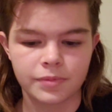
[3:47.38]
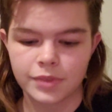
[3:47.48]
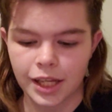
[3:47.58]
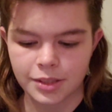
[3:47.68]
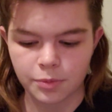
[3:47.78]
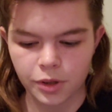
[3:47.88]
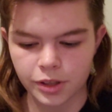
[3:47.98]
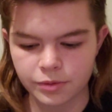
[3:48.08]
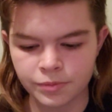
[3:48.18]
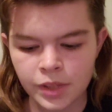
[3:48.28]
that's
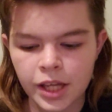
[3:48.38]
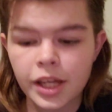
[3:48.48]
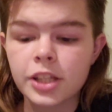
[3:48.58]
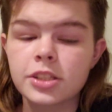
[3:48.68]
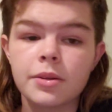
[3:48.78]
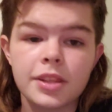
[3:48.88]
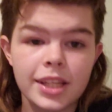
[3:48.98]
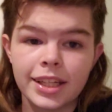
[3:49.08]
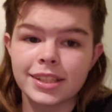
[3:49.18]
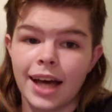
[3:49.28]
important. So
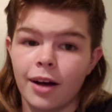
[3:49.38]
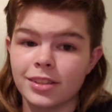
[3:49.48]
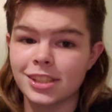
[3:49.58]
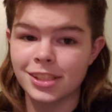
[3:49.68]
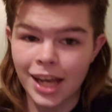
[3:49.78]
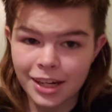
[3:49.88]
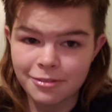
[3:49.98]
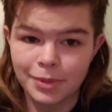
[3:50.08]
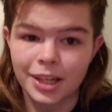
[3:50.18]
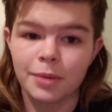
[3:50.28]
things outside
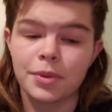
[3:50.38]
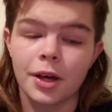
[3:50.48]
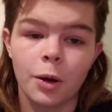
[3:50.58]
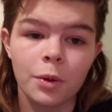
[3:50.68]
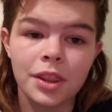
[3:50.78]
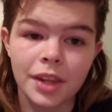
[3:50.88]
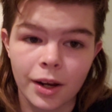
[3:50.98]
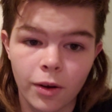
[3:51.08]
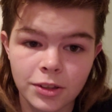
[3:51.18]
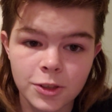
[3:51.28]
of makeup though that I
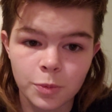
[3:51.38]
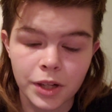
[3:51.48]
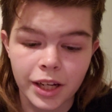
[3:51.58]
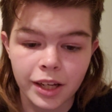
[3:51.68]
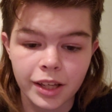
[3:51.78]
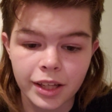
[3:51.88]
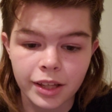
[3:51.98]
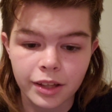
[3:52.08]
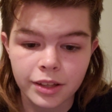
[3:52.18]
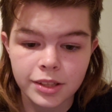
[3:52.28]
also bring
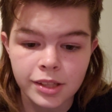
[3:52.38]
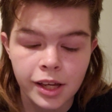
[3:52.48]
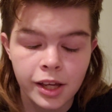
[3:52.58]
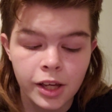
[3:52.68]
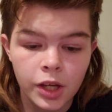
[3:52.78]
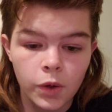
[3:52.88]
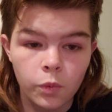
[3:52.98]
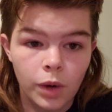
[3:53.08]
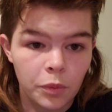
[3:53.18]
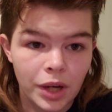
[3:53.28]
is
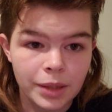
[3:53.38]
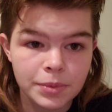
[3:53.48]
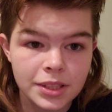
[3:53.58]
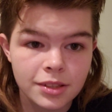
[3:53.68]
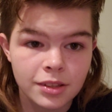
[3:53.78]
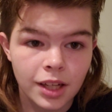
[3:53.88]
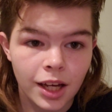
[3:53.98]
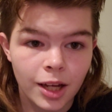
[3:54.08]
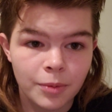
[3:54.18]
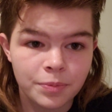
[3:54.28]
wet wipes.
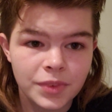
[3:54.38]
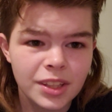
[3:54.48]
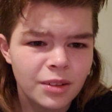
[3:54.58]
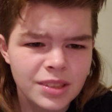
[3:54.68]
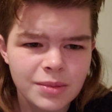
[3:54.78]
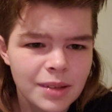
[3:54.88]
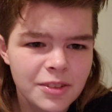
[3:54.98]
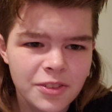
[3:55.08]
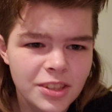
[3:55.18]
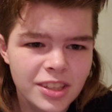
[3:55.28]
Sometimes
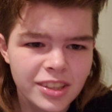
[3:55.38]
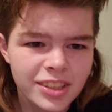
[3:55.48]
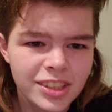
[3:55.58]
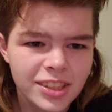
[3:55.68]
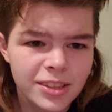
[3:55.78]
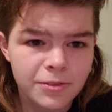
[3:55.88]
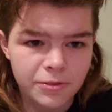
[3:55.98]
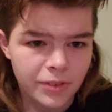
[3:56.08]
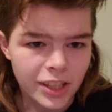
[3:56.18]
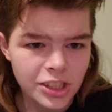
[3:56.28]
it feels good to just
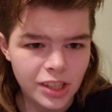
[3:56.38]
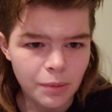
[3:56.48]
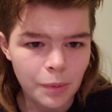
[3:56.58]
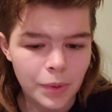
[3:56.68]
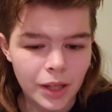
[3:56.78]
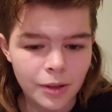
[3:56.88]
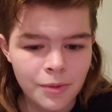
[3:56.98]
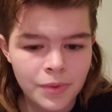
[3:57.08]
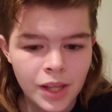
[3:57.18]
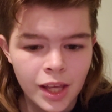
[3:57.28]
freshen up a bit.
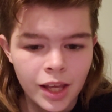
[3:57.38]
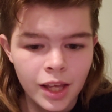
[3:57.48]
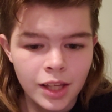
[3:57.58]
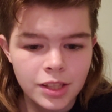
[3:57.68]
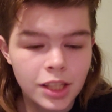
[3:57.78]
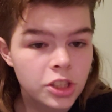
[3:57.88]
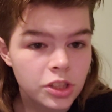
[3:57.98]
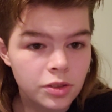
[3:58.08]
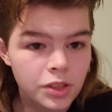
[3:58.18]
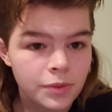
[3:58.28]

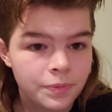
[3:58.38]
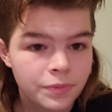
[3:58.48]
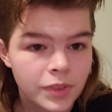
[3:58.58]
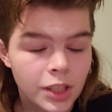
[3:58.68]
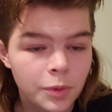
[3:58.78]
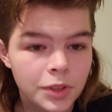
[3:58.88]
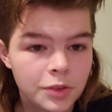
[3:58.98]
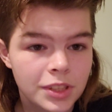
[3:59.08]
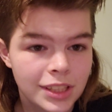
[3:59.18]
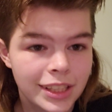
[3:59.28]
Tissues. When you
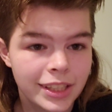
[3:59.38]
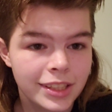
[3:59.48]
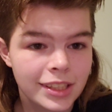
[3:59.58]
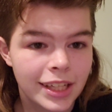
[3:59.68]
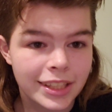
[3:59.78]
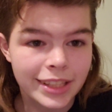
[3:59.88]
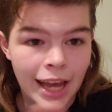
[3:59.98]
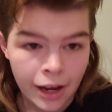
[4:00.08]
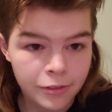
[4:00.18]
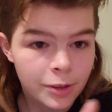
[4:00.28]
sneeze and it's
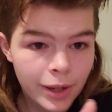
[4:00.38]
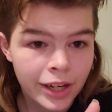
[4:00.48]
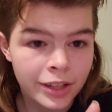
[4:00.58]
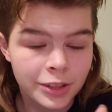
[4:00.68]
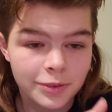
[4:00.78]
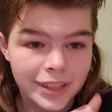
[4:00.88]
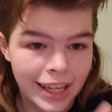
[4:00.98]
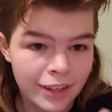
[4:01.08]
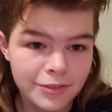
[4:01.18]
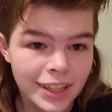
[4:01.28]
everywhere and you
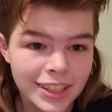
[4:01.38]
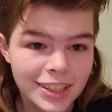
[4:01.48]
can't find a